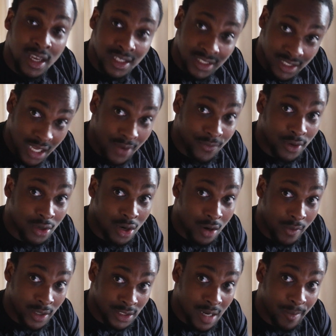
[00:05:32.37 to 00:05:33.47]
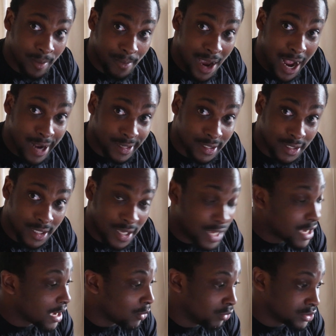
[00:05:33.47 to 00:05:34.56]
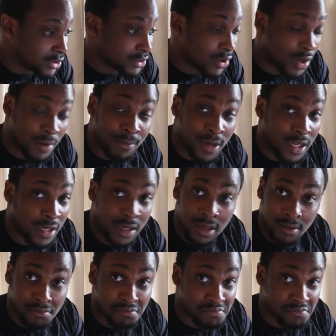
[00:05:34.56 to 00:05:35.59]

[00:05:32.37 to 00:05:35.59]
Stephen Curry is coming back, which is going to be